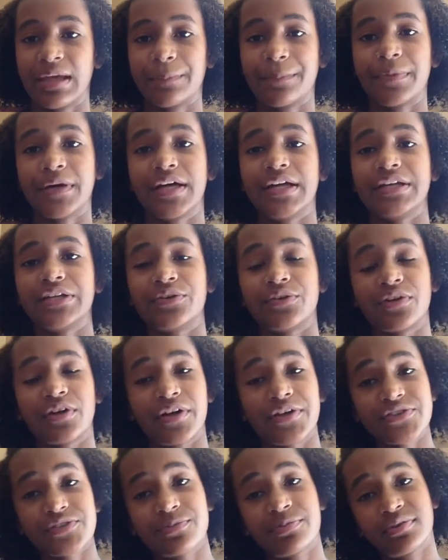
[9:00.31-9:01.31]
But you can
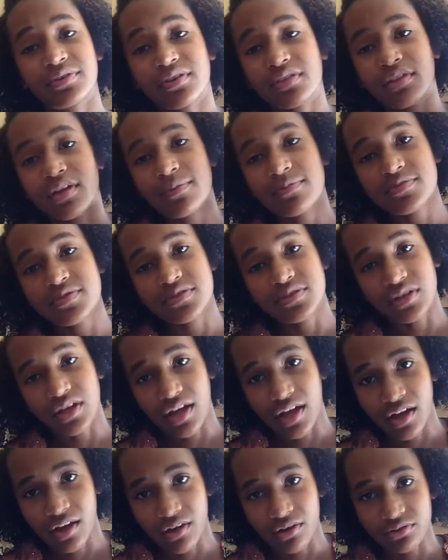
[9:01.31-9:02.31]
also put a thumbs
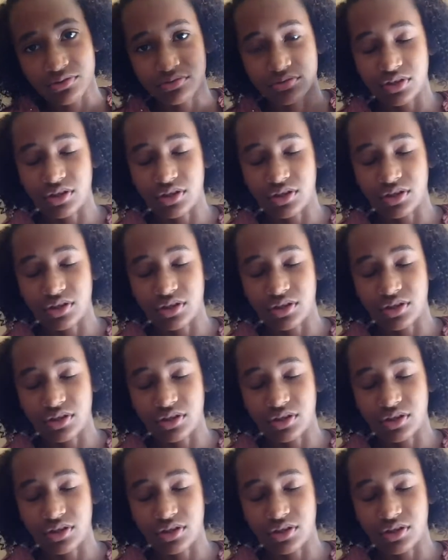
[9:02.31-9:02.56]
down.